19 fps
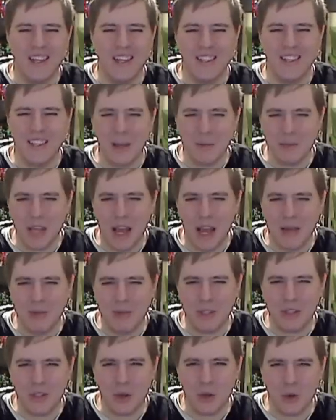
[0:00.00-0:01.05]

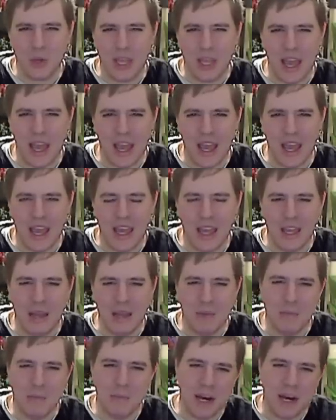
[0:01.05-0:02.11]
Sometimes it's
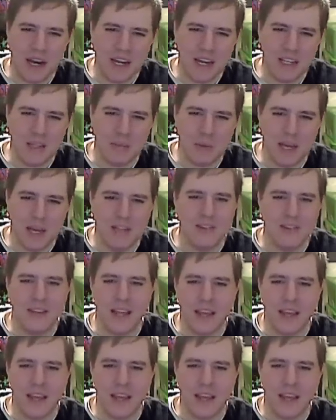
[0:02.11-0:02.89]
okay, but it depends.